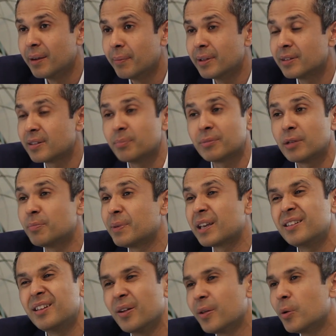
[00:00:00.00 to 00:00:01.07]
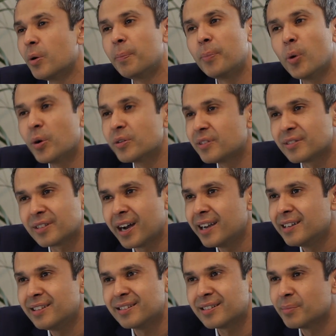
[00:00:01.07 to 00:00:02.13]
It's sometimes because, you know, they were a poor
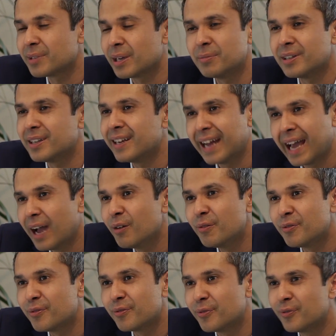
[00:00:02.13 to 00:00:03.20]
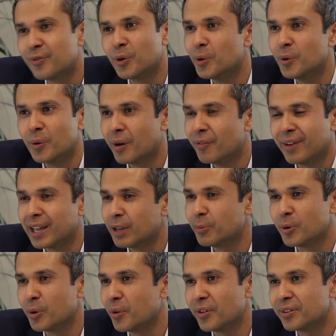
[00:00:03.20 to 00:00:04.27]
society. Sometimes they didn't have food
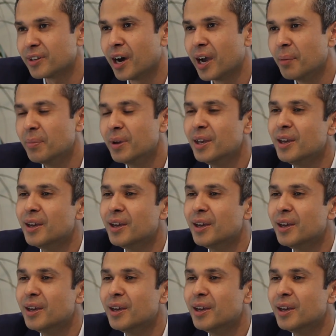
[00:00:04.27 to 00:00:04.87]
available all the time.